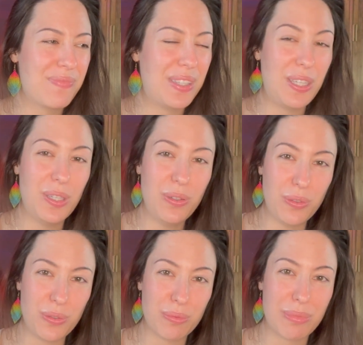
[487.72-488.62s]

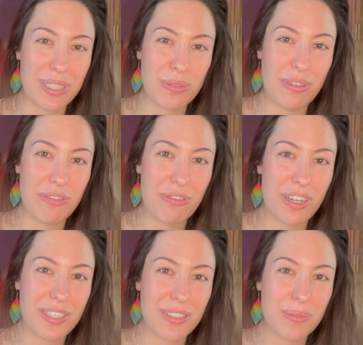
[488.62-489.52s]
You, my sweet
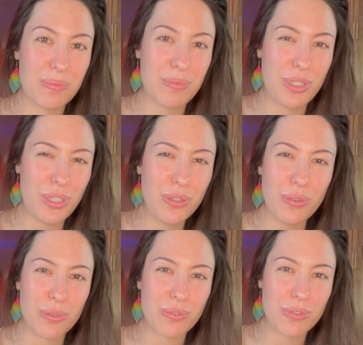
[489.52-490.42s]
friend,
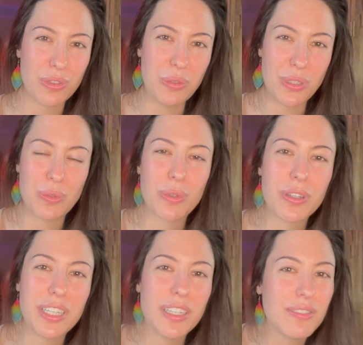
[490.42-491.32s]
you who is
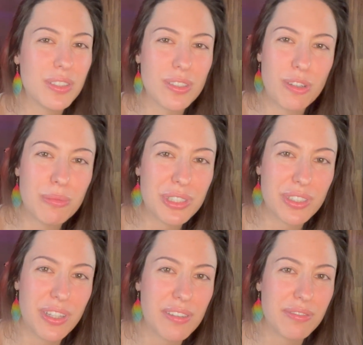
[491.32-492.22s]
worthy of so
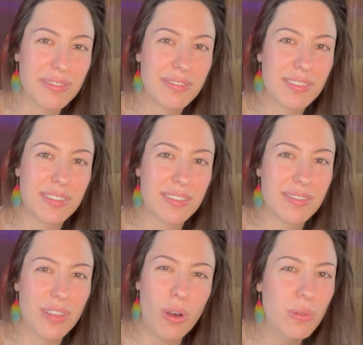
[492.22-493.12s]
much love,
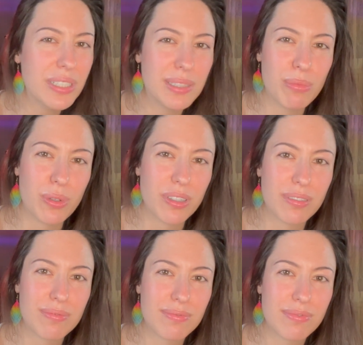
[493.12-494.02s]
always more,
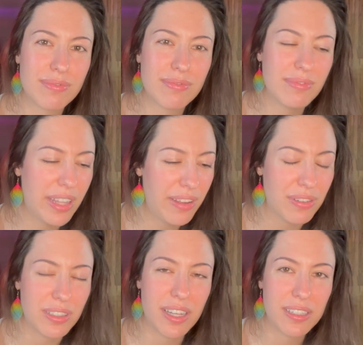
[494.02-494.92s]

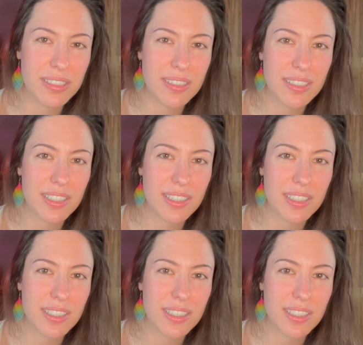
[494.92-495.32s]
never less,